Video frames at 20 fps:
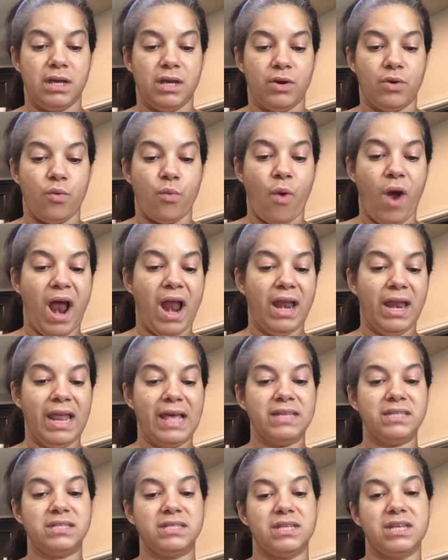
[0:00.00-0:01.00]
one
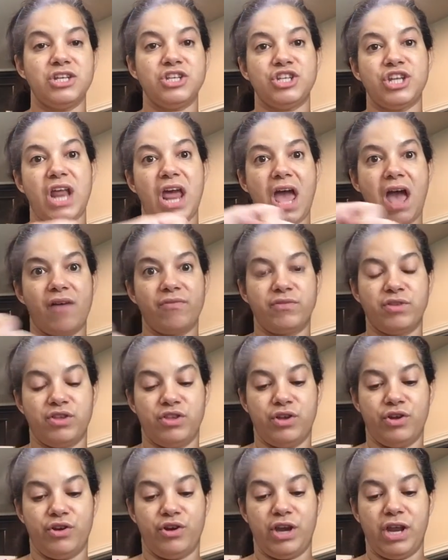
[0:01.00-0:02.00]
less dish that I have to
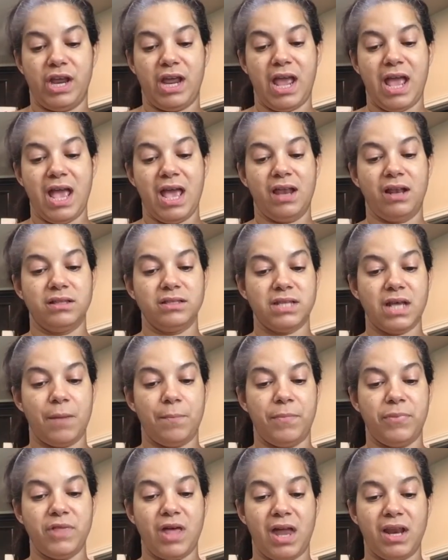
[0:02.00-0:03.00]
dirty, and on
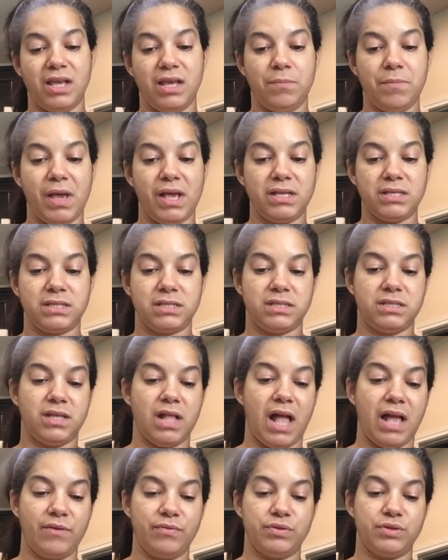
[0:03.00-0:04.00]
top of that, it makes
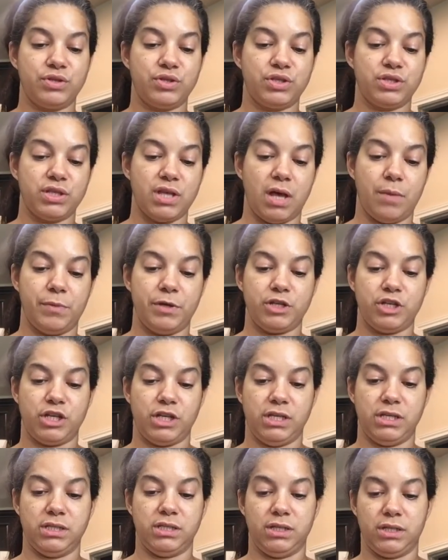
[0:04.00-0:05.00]
life so much
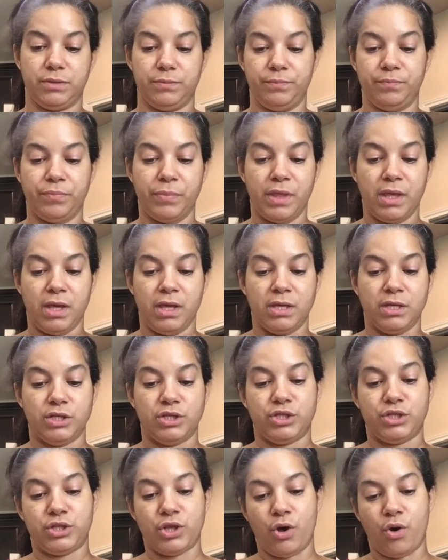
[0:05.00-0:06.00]
easier.
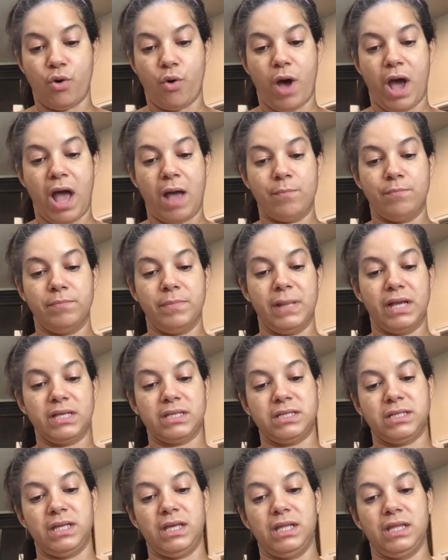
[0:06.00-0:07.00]
So I'm
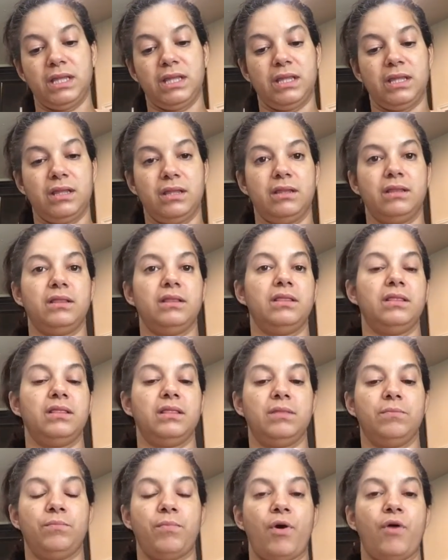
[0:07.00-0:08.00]
mixing
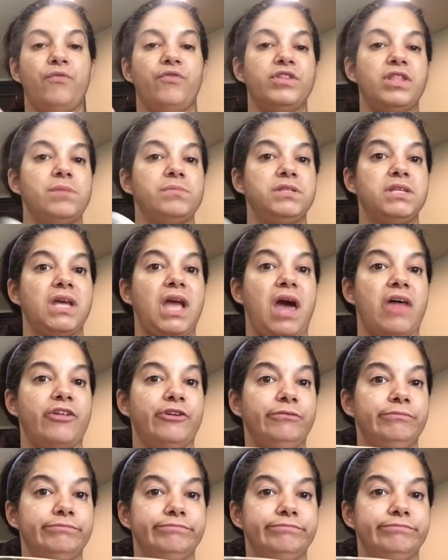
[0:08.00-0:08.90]
both of them together,